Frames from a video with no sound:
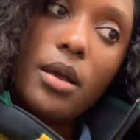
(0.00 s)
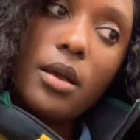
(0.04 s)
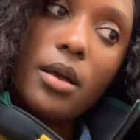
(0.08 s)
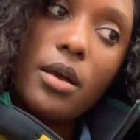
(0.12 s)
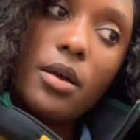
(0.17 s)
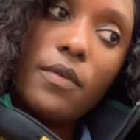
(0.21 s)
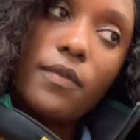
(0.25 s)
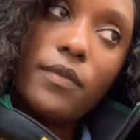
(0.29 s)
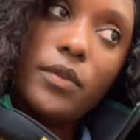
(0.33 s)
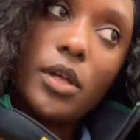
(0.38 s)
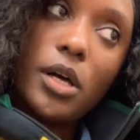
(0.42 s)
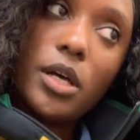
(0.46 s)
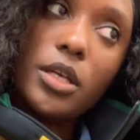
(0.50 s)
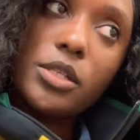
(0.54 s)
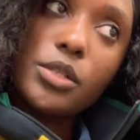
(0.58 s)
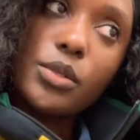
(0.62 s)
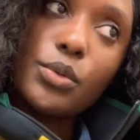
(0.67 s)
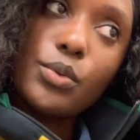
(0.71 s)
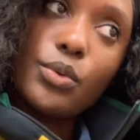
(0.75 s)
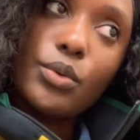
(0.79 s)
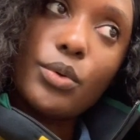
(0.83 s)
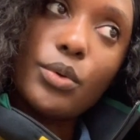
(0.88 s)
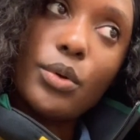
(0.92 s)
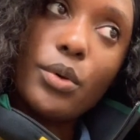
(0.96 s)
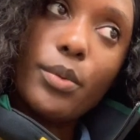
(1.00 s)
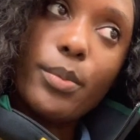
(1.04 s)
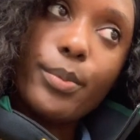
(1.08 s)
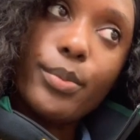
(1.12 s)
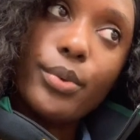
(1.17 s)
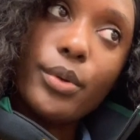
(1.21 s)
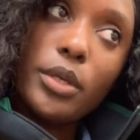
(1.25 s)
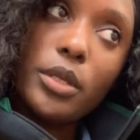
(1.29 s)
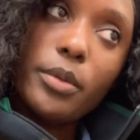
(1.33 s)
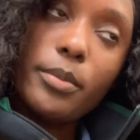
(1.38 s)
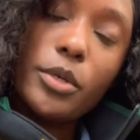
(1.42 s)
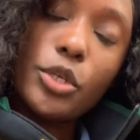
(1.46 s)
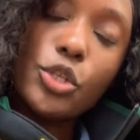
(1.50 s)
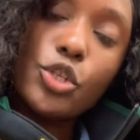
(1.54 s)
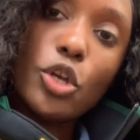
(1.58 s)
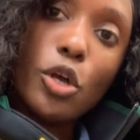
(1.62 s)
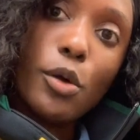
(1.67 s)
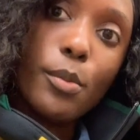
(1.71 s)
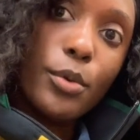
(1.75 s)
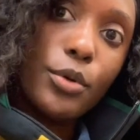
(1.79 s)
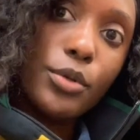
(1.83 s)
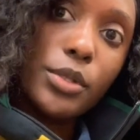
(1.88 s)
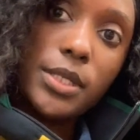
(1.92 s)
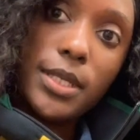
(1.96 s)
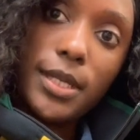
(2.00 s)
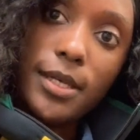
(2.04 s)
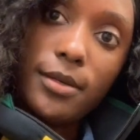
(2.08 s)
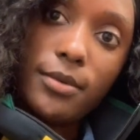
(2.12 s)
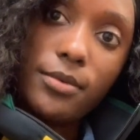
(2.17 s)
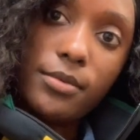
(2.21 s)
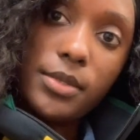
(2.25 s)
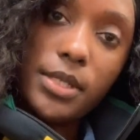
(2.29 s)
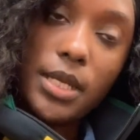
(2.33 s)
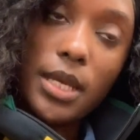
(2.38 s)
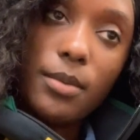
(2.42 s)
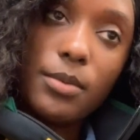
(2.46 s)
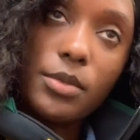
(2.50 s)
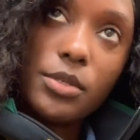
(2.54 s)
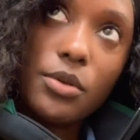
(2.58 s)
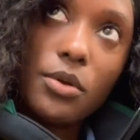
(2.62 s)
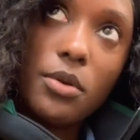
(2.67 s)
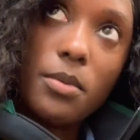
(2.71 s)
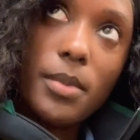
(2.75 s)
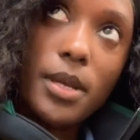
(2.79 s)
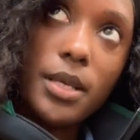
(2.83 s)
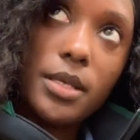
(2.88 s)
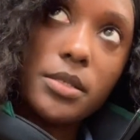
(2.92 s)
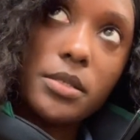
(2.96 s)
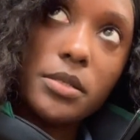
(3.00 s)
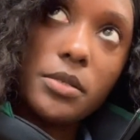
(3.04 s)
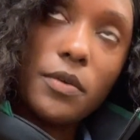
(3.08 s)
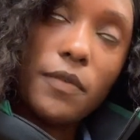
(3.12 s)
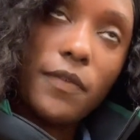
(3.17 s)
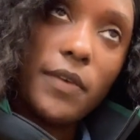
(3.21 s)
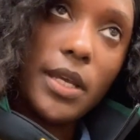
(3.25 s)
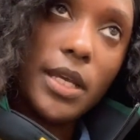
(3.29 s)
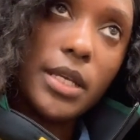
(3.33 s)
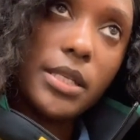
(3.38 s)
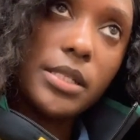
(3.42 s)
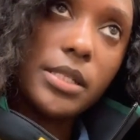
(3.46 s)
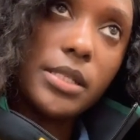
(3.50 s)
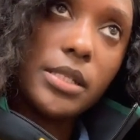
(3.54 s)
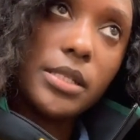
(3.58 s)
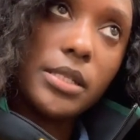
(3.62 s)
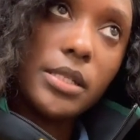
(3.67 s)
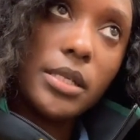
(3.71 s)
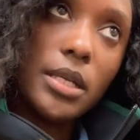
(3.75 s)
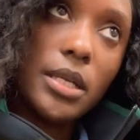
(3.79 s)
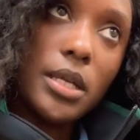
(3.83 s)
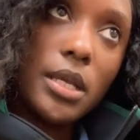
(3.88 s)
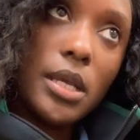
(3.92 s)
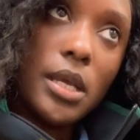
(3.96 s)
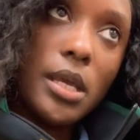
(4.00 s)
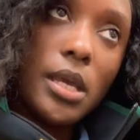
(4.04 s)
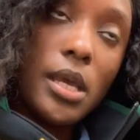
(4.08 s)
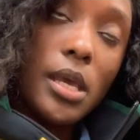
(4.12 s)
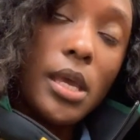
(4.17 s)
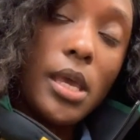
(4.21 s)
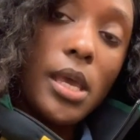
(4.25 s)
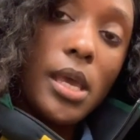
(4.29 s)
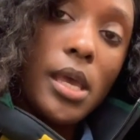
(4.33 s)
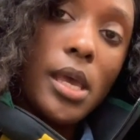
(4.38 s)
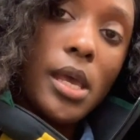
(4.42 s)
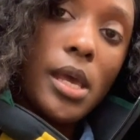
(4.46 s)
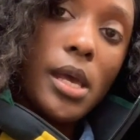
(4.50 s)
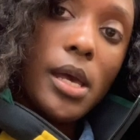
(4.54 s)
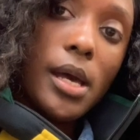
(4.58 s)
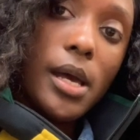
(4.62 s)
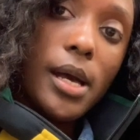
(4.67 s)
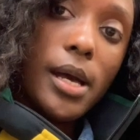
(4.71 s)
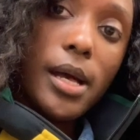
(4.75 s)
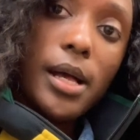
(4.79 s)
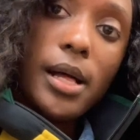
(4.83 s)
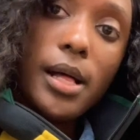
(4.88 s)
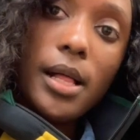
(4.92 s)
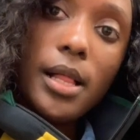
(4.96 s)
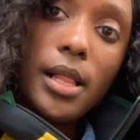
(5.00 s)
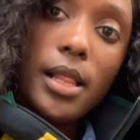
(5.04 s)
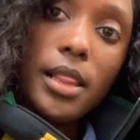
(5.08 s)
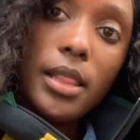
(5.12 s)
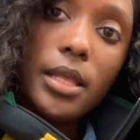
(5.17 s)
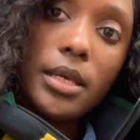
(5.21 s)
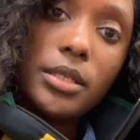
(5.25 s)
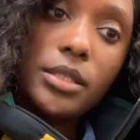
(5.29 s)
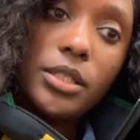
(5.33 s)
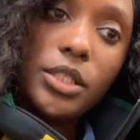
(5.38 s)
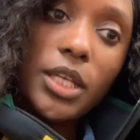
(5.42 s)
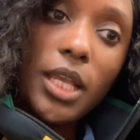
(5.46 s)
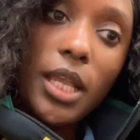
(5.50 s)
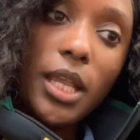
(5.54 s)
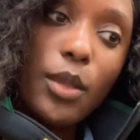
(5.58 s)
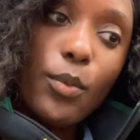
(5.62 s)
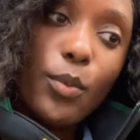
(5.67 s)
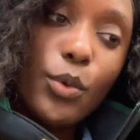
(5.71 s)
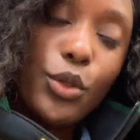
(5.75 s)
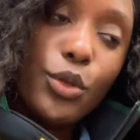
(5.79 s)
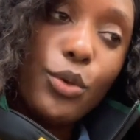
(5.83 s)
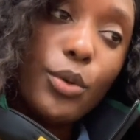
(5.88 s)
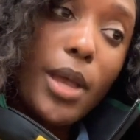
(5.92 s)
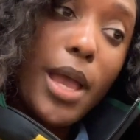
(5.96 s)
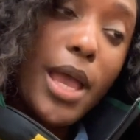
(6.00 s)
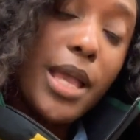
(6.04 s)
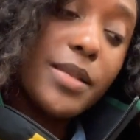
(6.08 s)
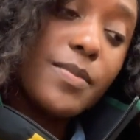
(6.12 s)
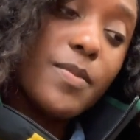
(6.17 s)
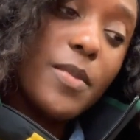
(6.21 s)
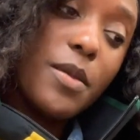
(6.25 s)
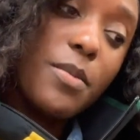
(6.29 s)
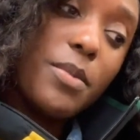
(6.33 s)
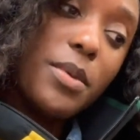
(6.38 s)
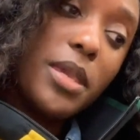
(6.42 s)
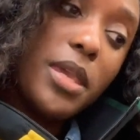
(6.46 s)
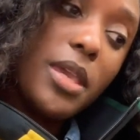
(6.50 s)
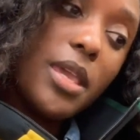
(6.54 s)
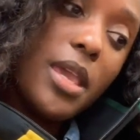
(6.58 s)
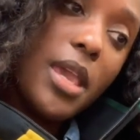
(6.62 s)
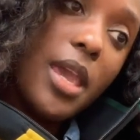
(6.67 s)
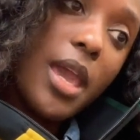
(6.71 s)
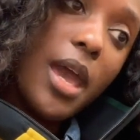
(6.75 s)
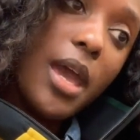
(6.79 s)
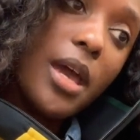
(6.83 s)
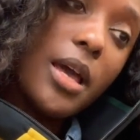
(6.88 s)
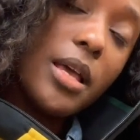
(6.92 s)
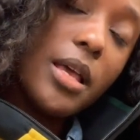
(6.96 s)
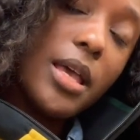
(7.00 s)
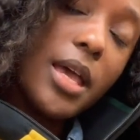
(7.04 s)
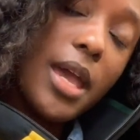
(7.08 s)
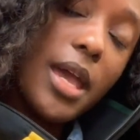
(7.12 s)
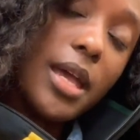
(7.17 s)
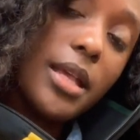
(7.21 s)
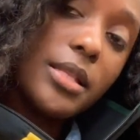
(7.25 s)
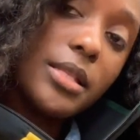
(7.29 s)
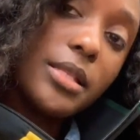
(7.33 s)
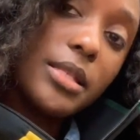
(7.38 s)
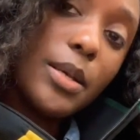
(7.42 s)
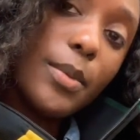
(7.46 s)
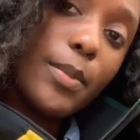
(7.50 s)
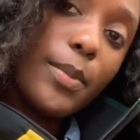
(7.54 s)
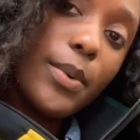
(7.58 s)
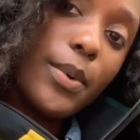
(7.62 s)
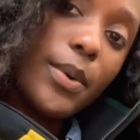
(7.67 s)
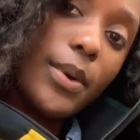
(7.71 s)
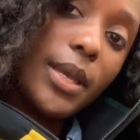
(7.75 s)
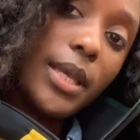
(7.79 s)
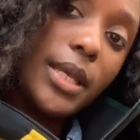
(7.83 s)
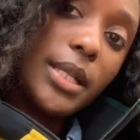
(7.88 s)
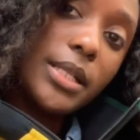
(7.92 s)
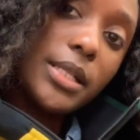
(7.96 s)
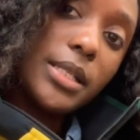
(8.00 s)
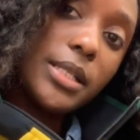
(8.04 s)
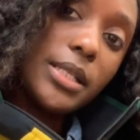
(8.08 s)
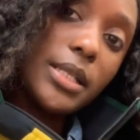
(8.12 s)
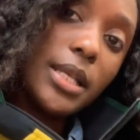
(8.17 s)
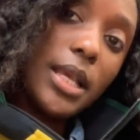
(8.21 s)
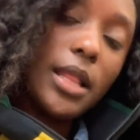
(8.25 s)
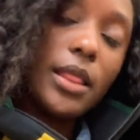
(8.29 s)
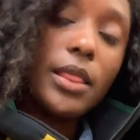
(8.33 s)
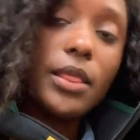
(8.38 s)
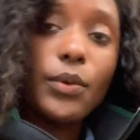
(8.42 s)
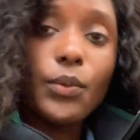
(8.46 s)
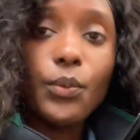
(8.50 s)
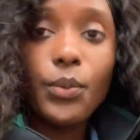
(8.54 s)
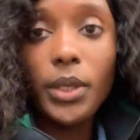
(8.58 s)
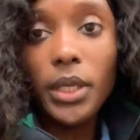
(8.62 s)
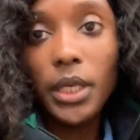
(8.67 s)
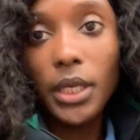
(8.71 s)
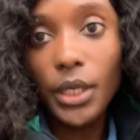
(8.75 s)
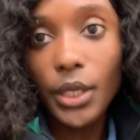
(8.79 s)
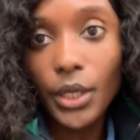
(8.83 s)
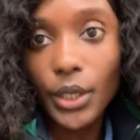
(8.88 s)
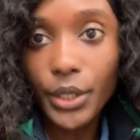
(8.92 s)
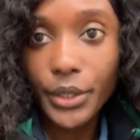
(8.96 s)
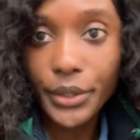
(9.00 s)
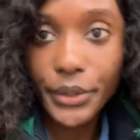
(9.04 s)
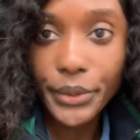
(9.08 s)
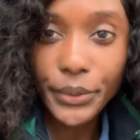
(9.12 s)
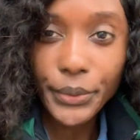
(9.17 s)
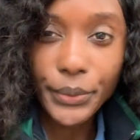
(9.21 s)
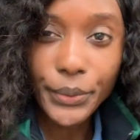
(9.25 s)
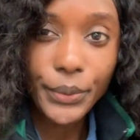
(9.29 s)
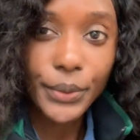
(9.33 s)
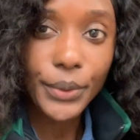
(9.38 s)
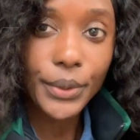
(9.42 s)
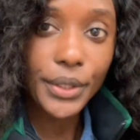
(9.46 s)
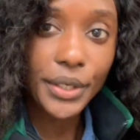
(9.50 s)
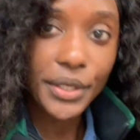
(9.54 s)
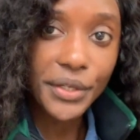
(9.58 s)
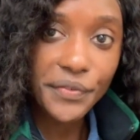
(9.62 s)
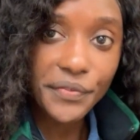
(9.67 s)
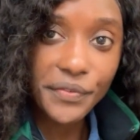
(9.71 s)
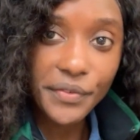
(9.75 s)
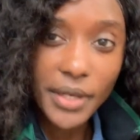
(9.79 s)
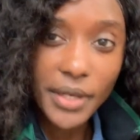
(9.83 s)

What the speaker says: of law school, pretty much almost down. Time is going by so fast. I'll check in with you guys maybe at some point in the week, or if